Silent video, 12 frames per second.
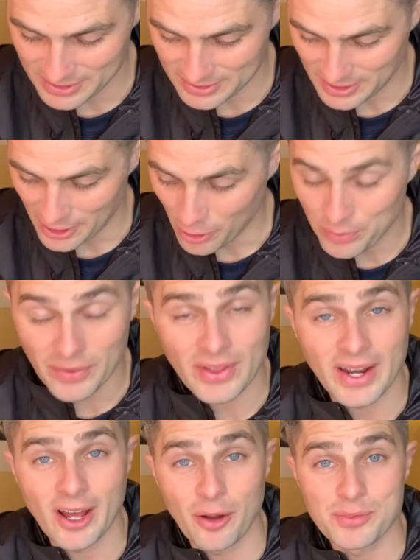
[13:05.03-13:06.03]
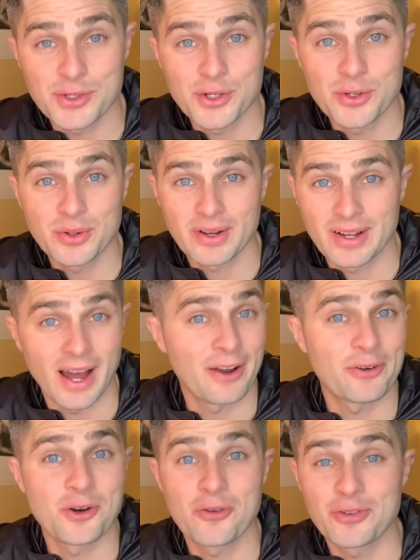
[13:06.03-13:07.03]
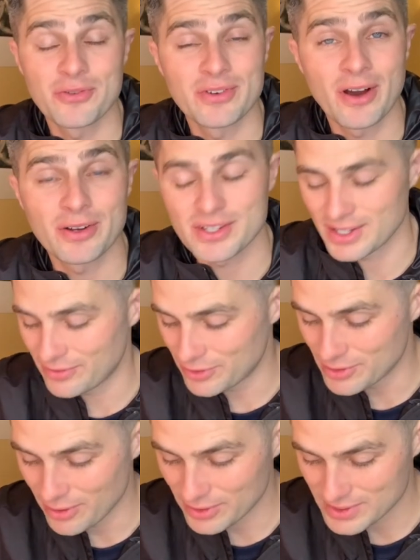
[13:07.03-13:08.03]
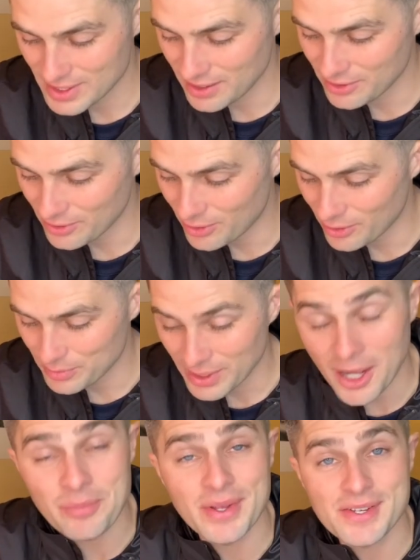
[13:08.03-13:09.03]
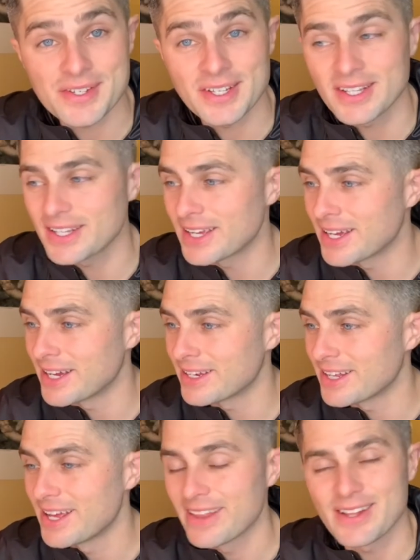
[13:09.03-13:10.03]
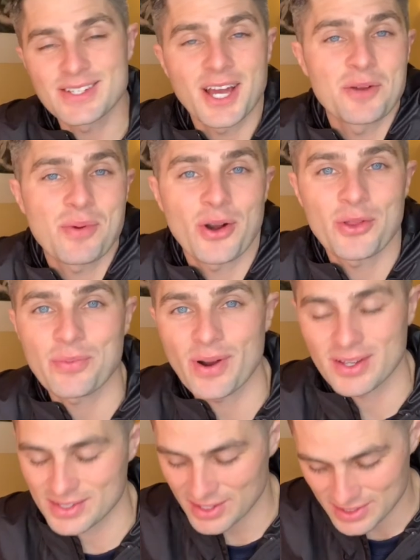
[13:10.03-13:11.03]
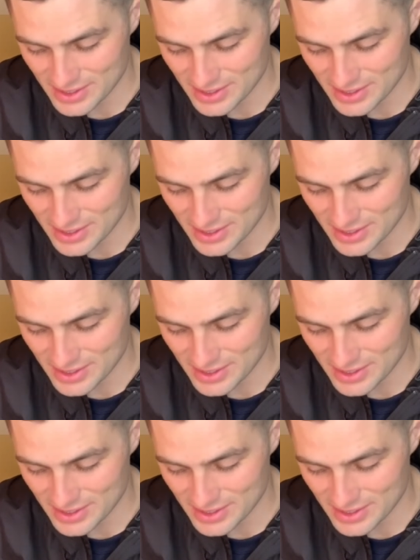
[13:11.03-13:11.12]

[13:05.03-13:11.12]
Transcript: I hope that helps you. I don't know if you noticed that at all, but I missed it, and that's kind of part of the process.